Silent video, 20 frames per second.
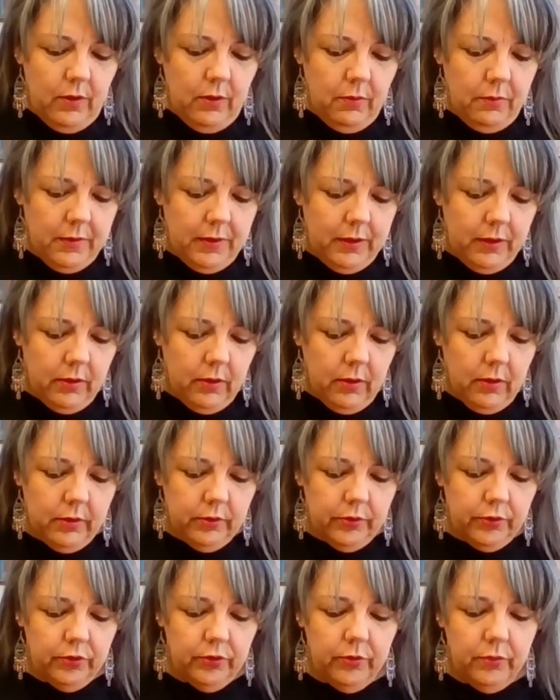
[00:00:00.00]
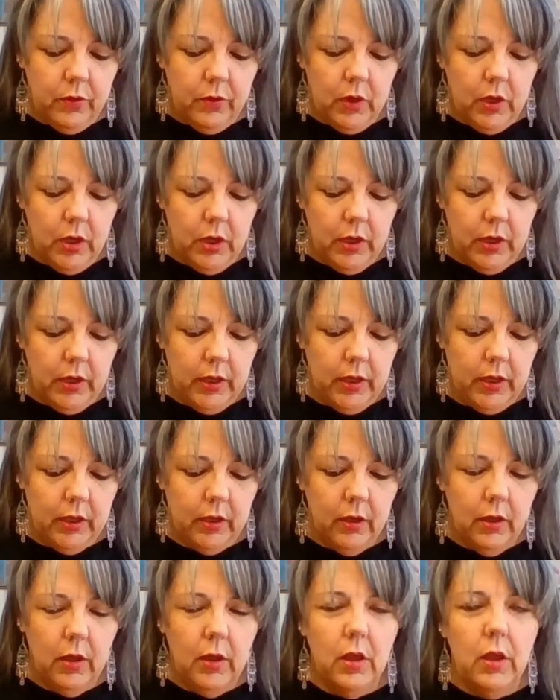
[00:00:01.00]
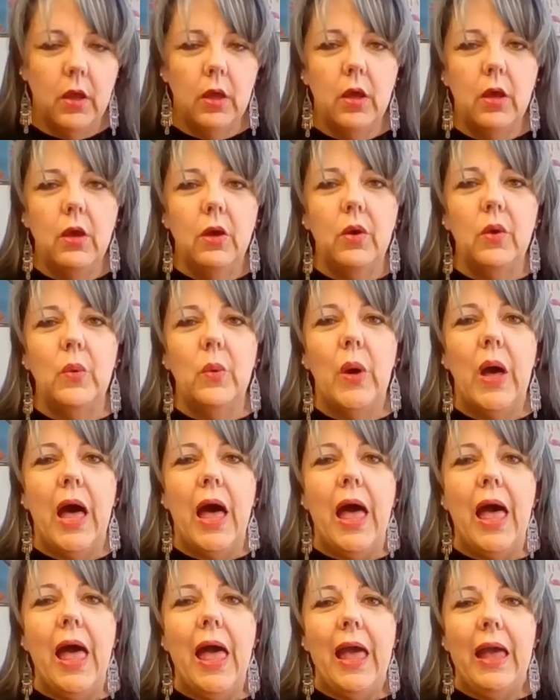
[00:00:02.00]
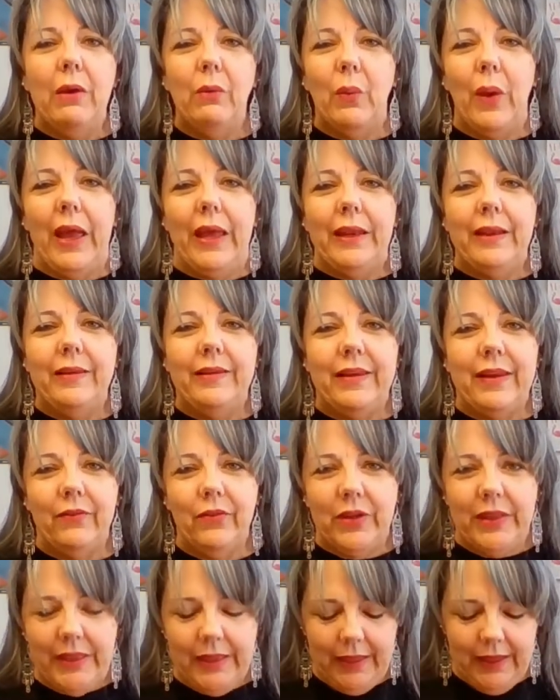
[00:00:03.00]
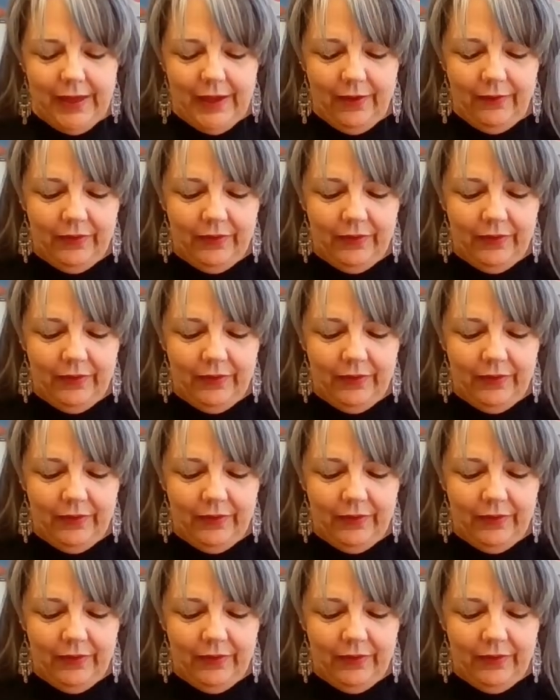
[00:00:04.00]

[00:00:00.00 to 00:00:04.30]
oh my gosh, why? Why? Why does everything